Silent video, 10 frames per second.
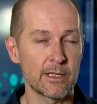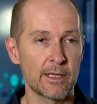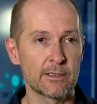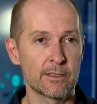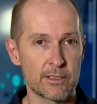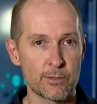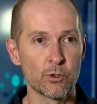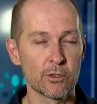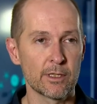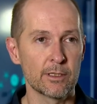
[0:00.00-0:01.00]
and
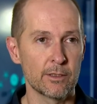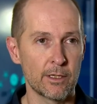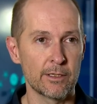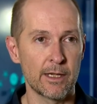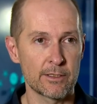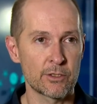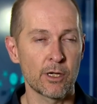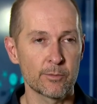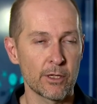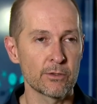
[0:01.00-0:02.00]
smaller as time
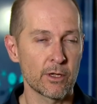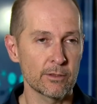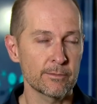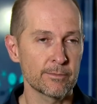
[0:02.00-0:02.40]
goes on.